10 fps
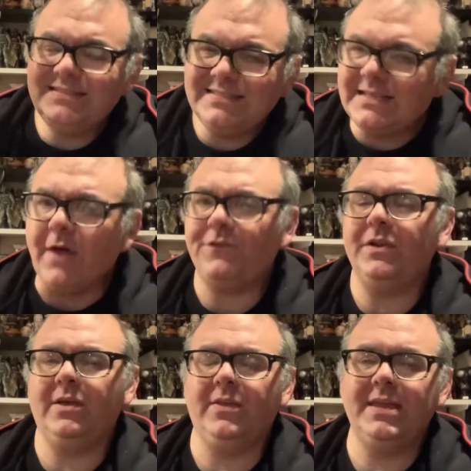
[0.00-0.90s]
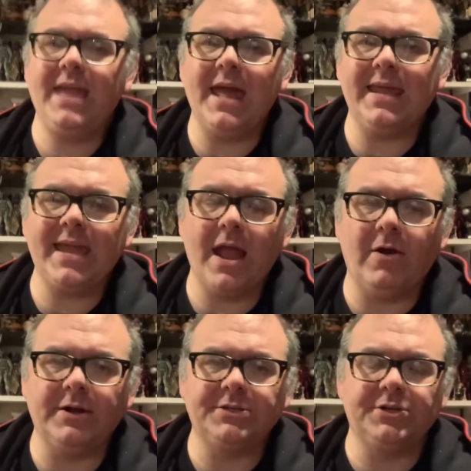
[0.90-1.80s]
definitely getting
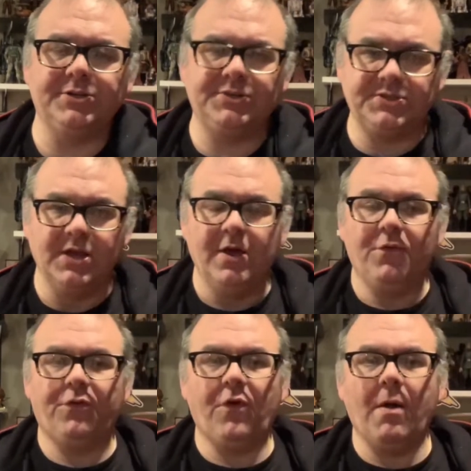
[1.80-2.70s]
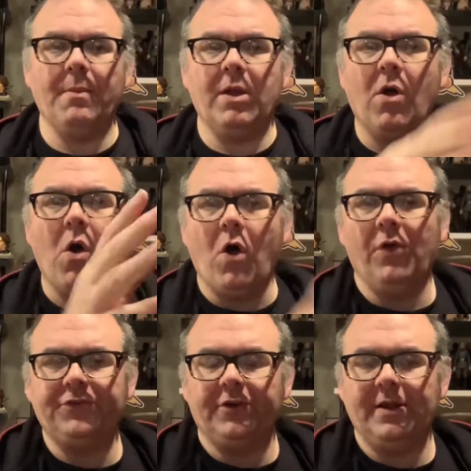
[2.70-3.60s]
characters from an
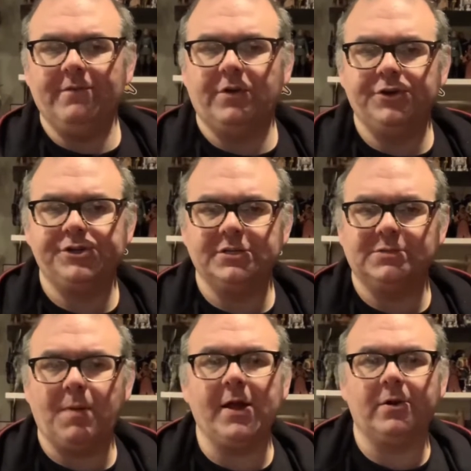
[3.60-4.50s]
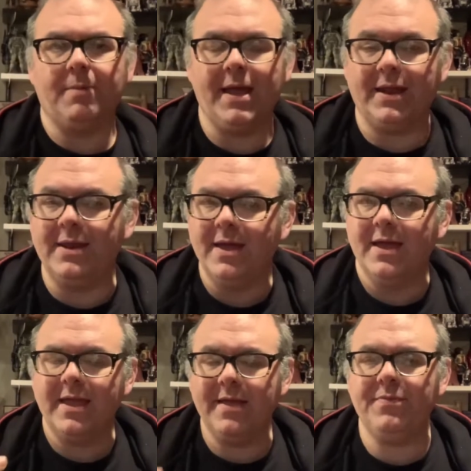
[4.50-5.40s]
alternate version of Spider-Man
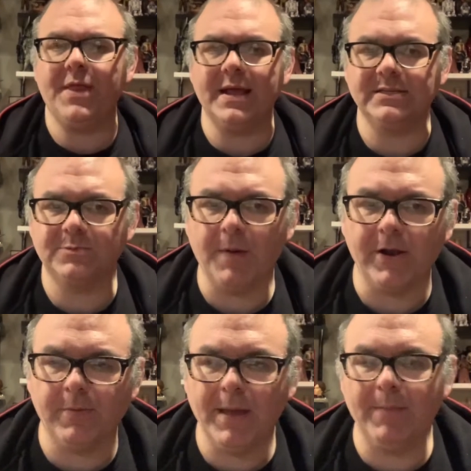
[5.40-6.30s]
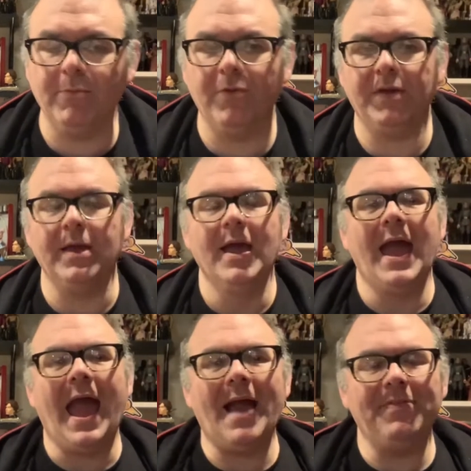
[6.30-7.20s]
in the next Spider-Man movie.
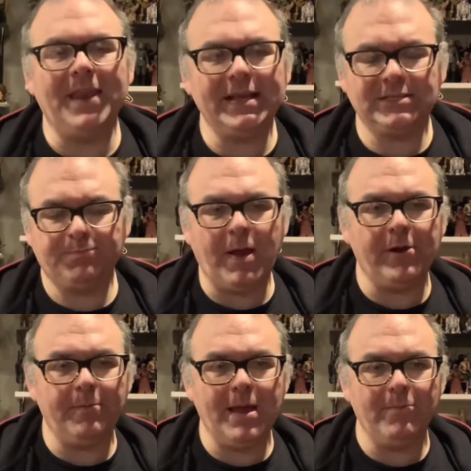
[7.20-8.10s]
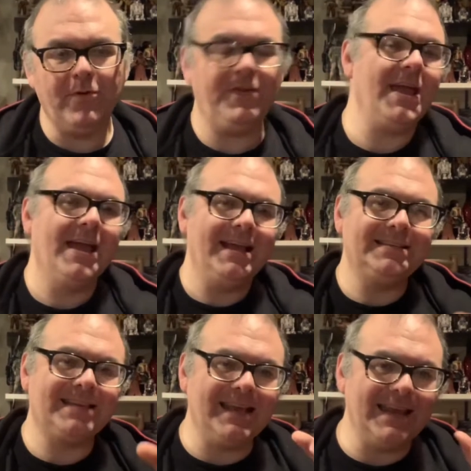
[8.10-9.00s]
And the next Spider-Man movie
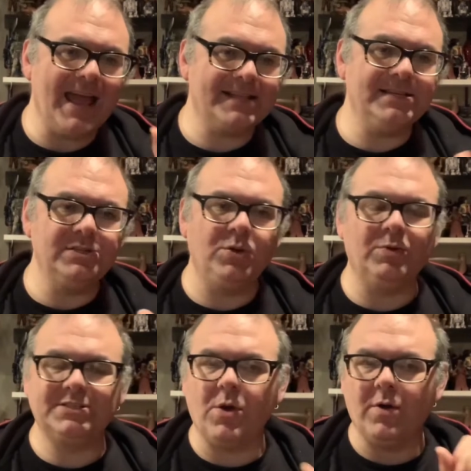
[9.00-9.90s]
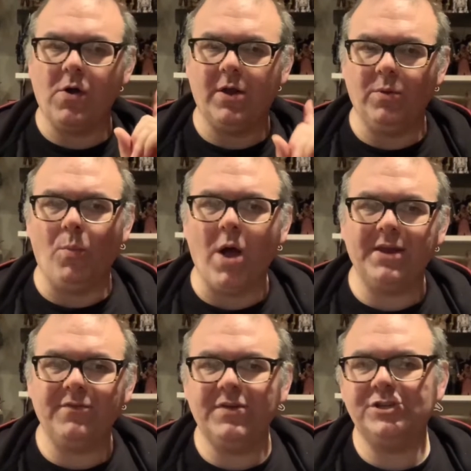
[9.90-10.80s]
is connected to what's going on in
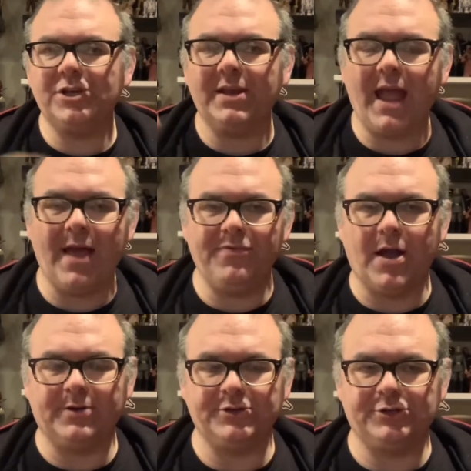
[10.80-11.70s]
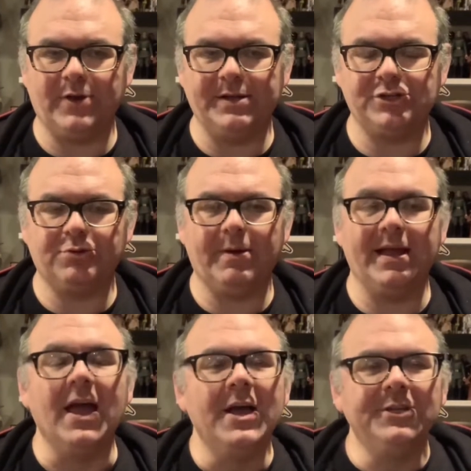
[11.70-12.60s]
WandaVision and Doctor Strange
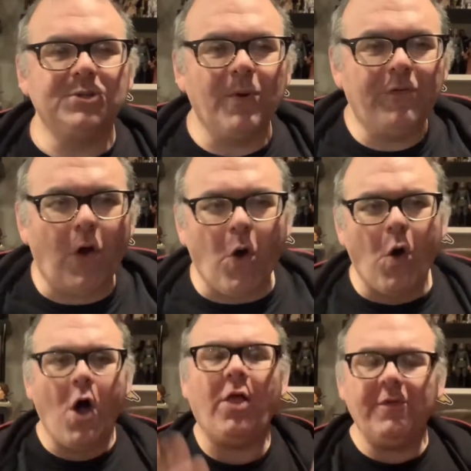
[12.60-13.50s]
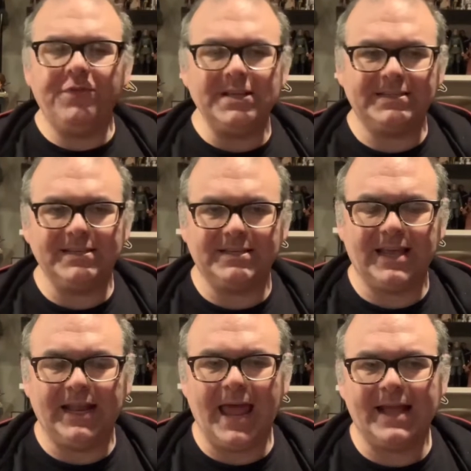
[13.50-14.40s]
3. So if all of this is
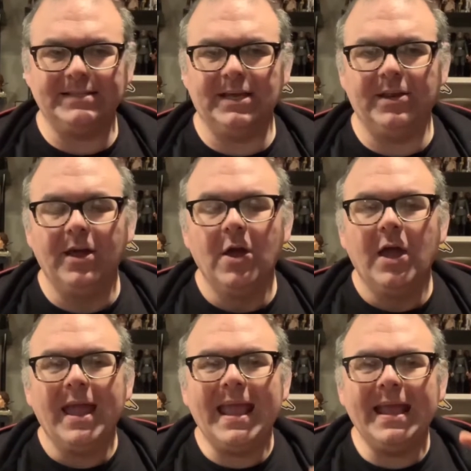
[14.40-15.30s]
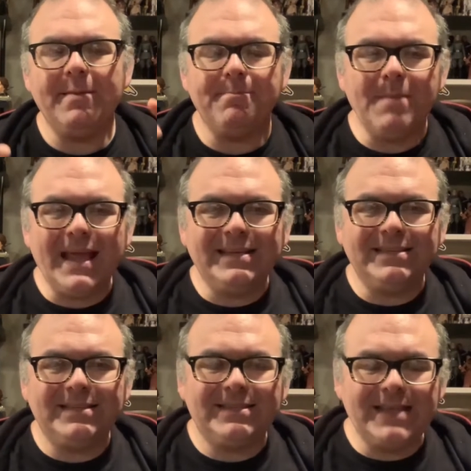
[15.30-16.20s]
connected, it makes
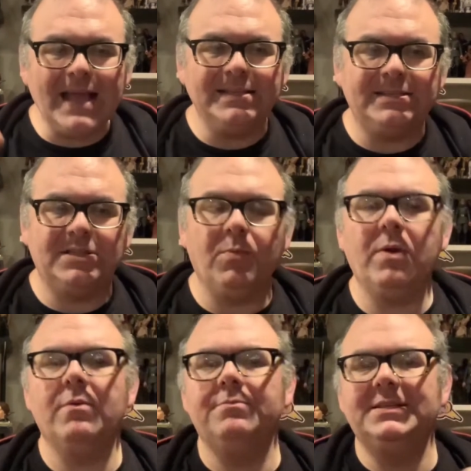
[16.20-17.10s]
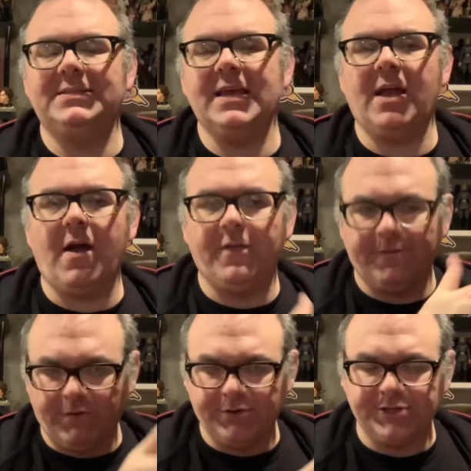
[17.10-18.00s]
sense that we would be seeing other
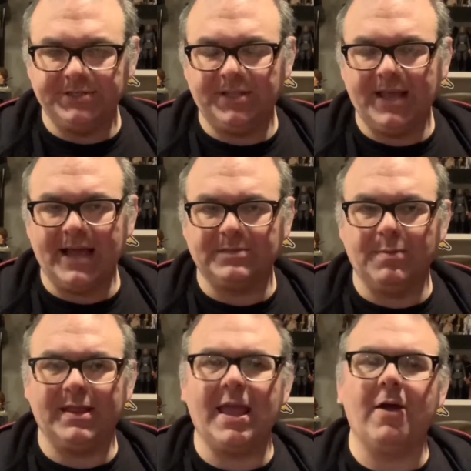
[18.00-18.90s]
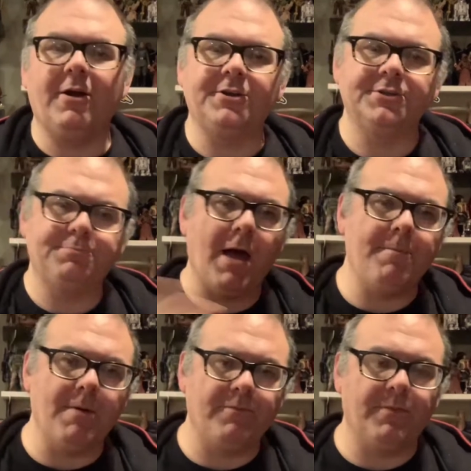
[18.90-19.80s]
versions of the X-Men characters
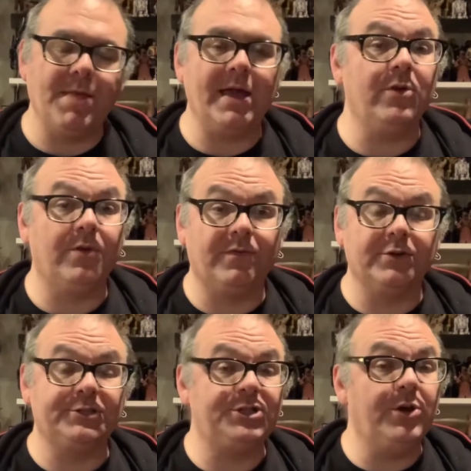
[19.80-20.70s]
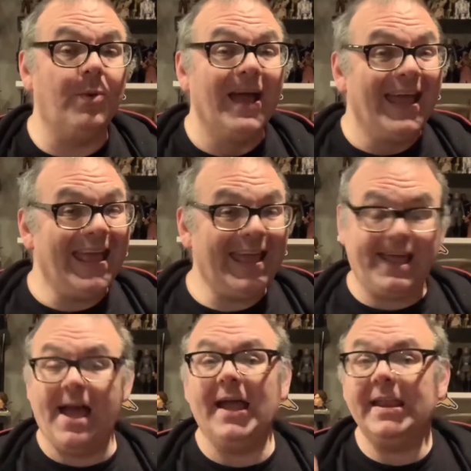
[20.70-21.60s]
pop up from that universe too. It
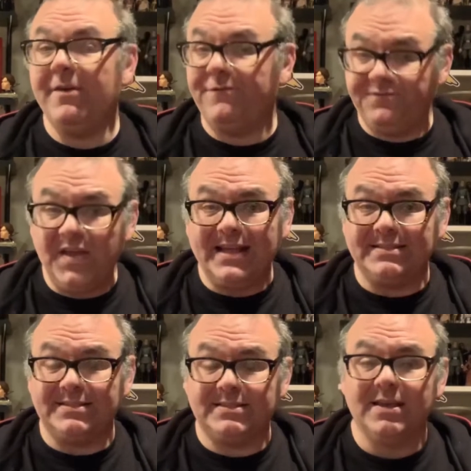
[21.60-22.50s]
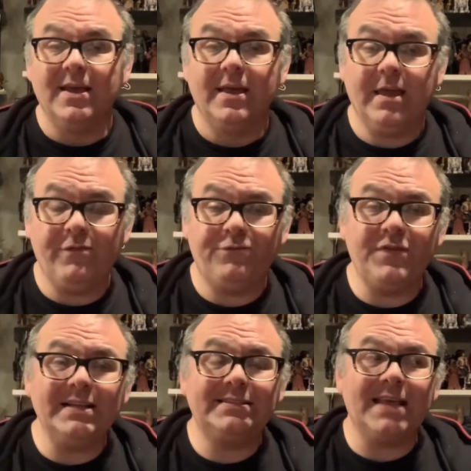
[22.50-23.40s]
kind of fits. It
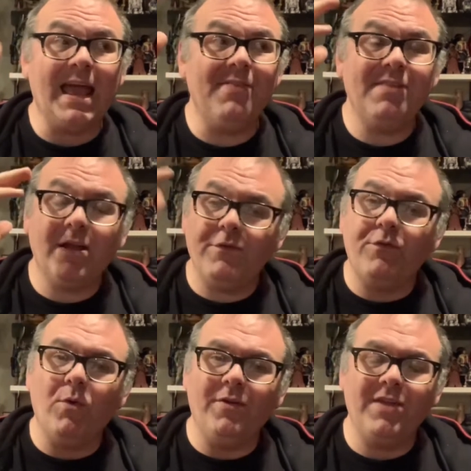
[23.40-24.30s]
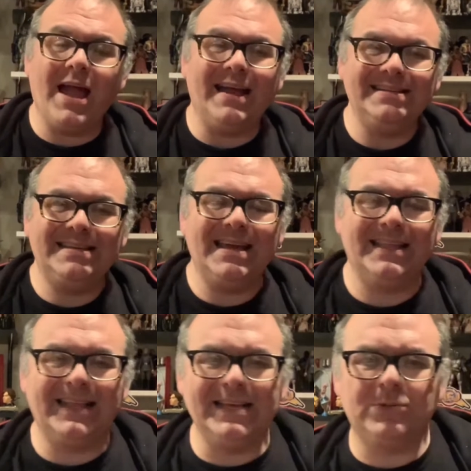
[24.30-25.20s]
fits, and therefore the idea
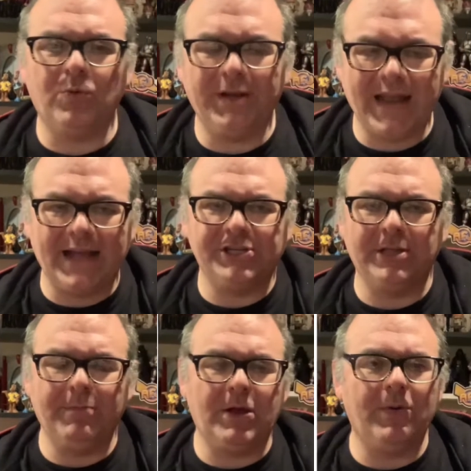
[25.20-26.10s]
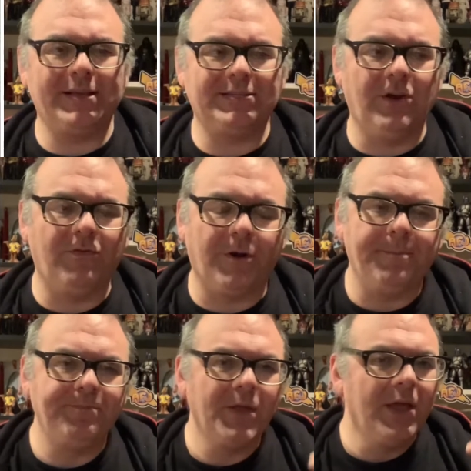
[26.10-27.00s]
that this wouldn't actually be Quicksilver
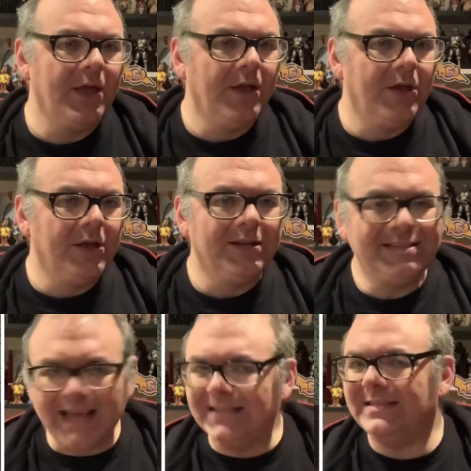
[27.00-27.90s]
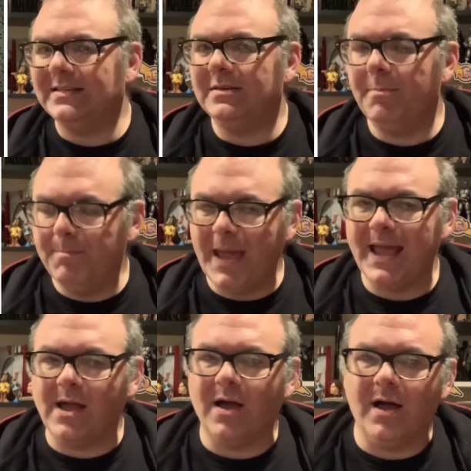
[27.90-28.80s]
doesn't
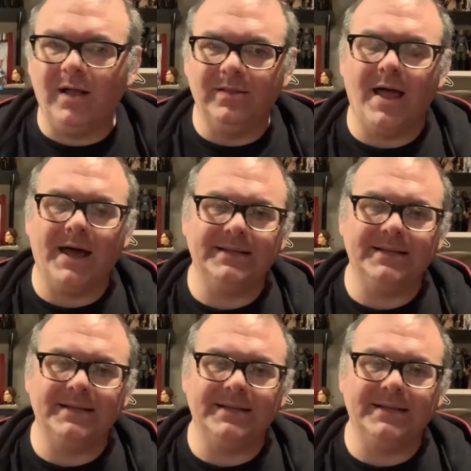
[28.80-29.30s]
make a lot of